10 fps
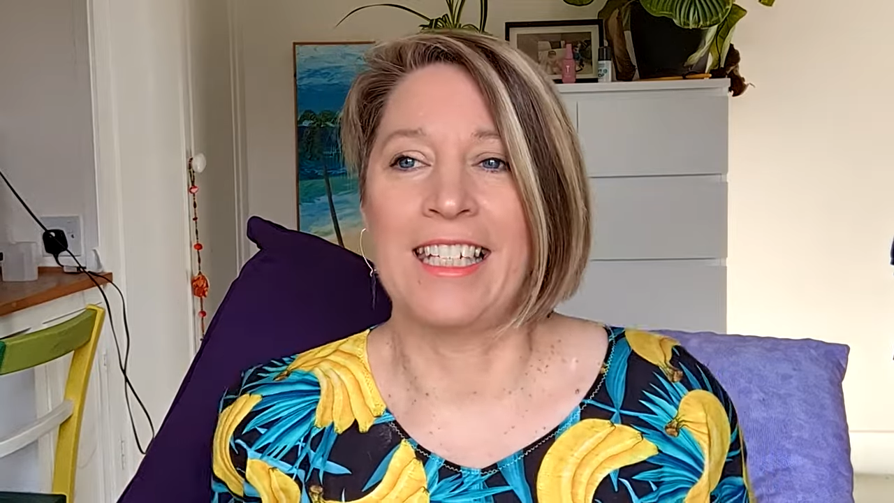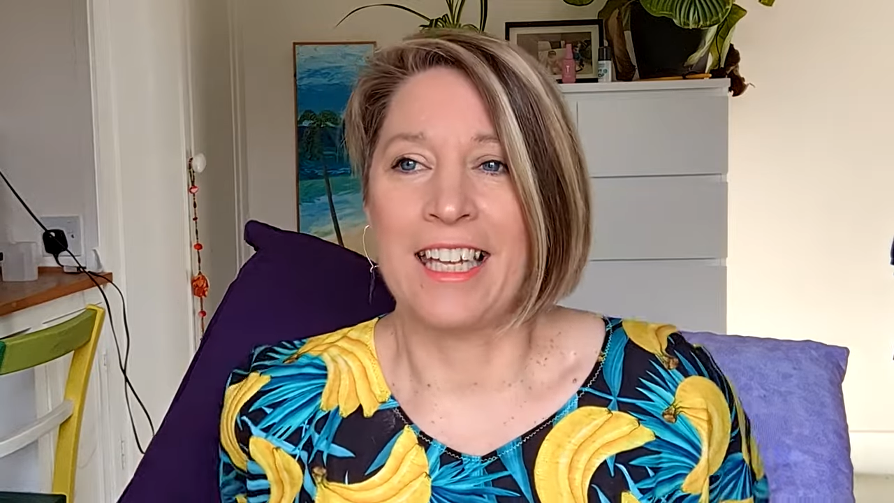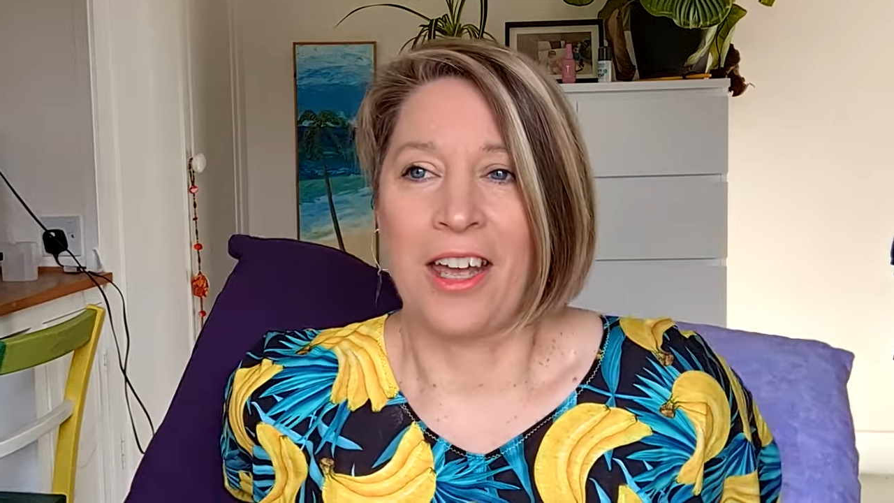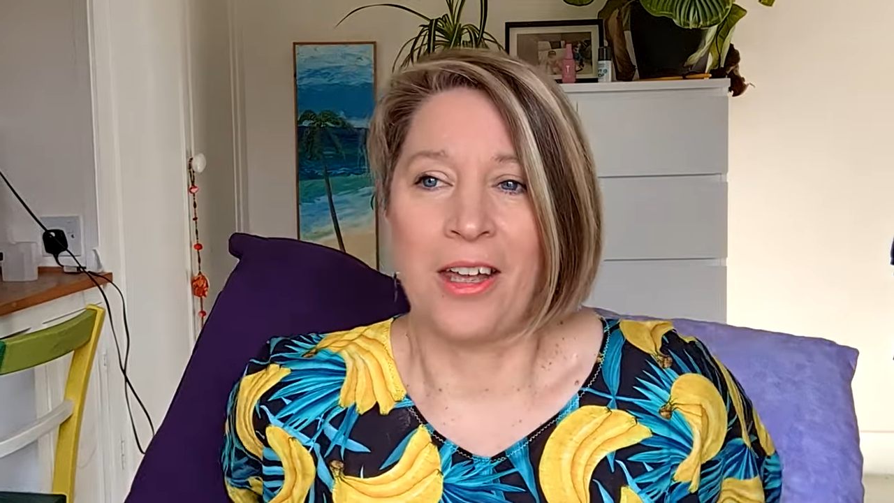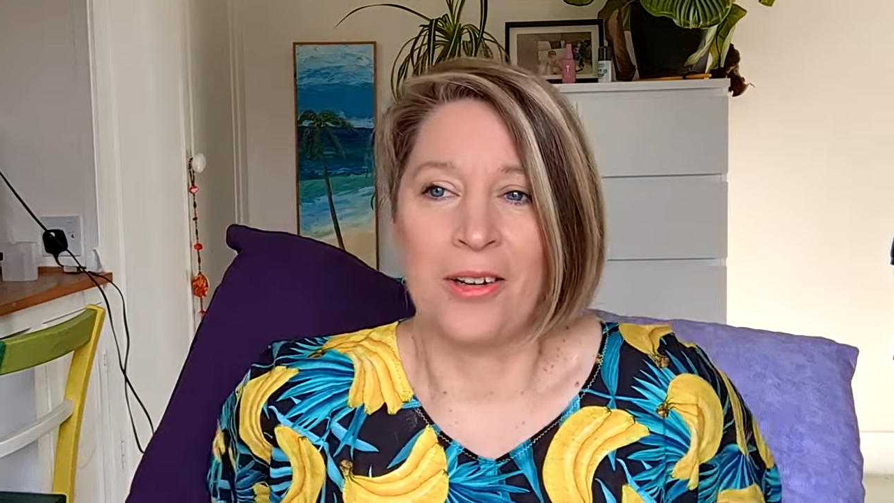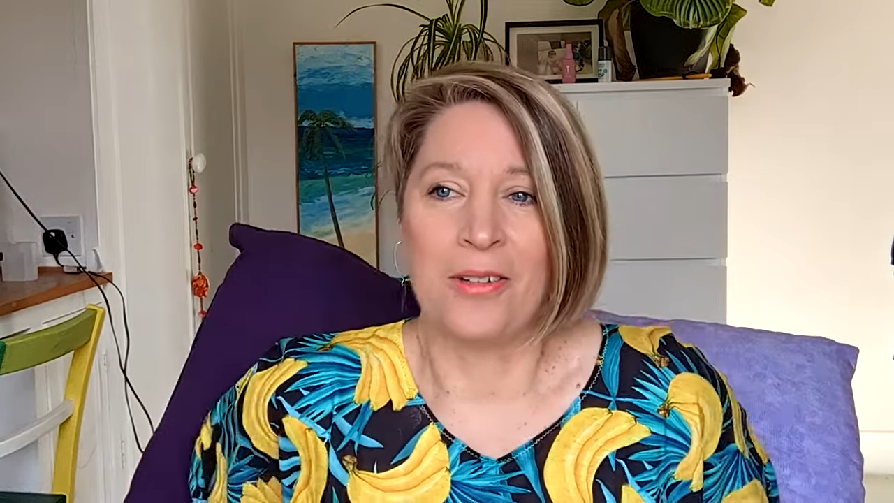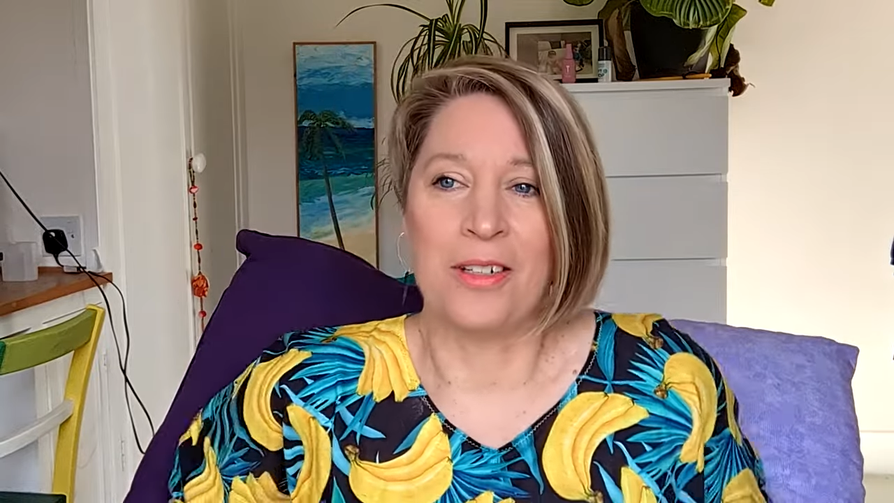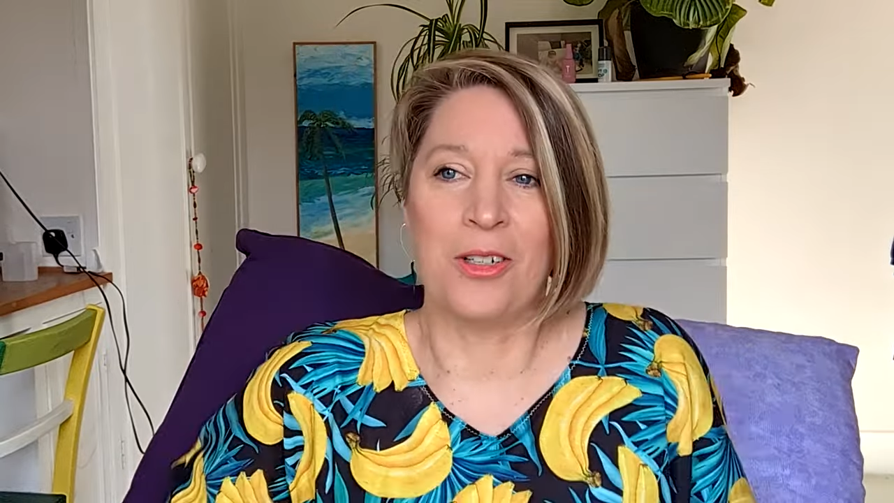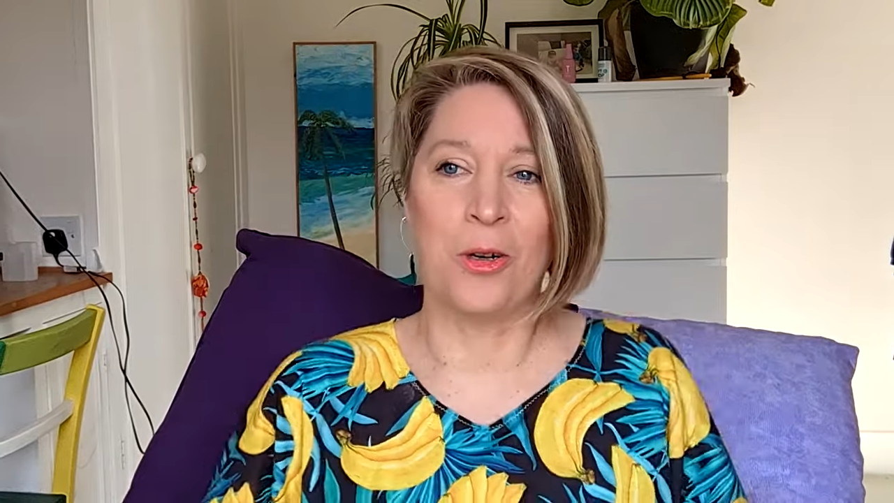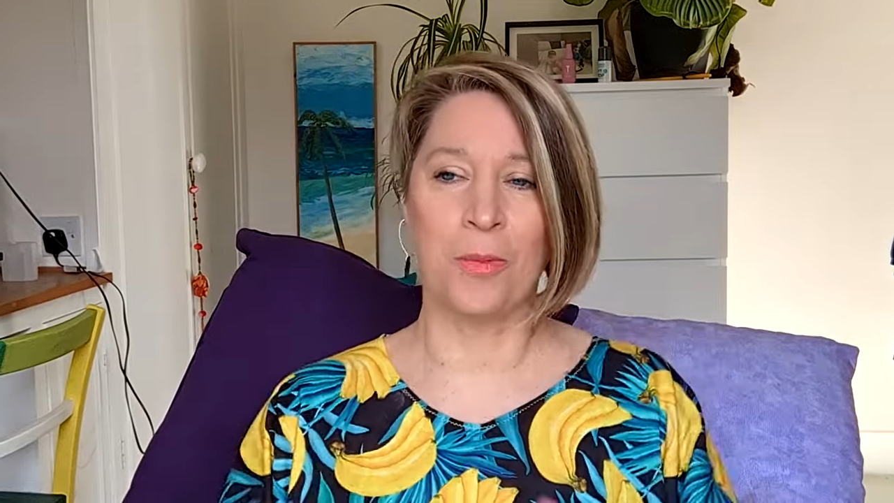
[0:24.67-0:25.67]
So
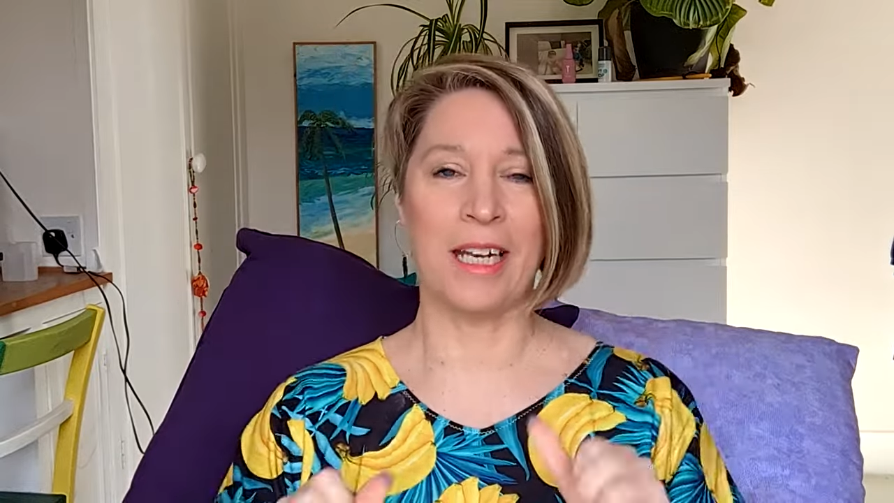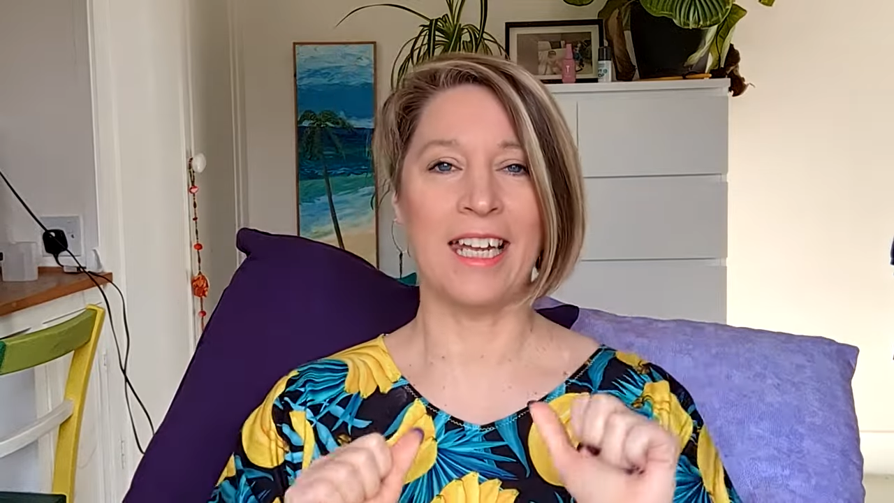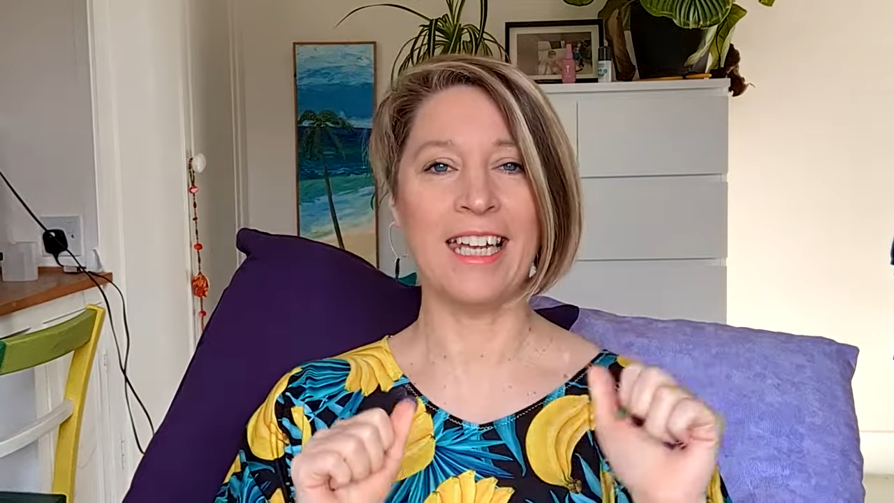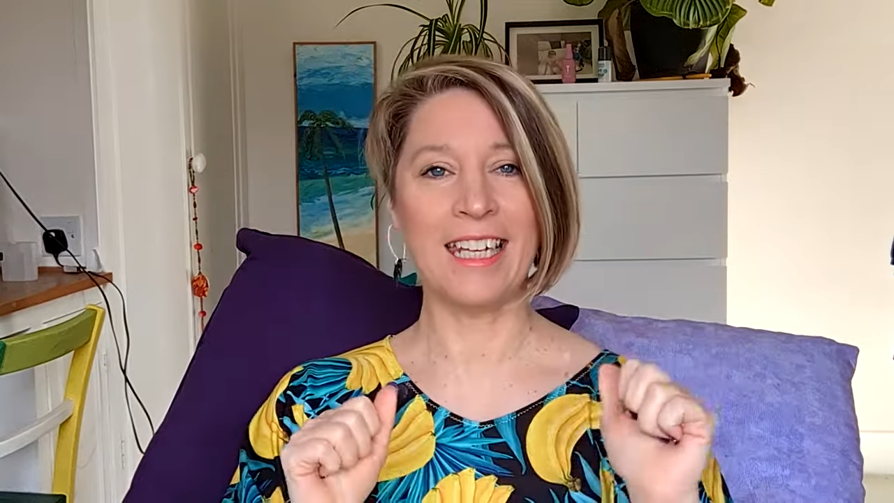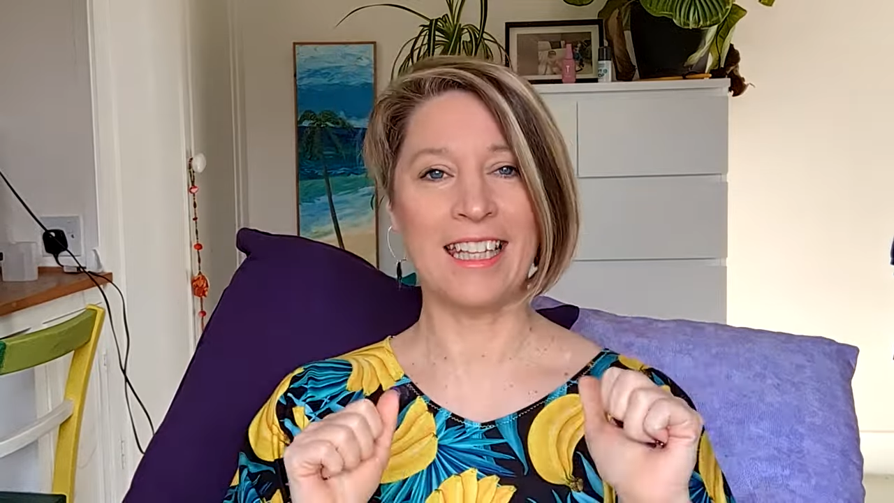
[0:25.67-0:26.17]
normally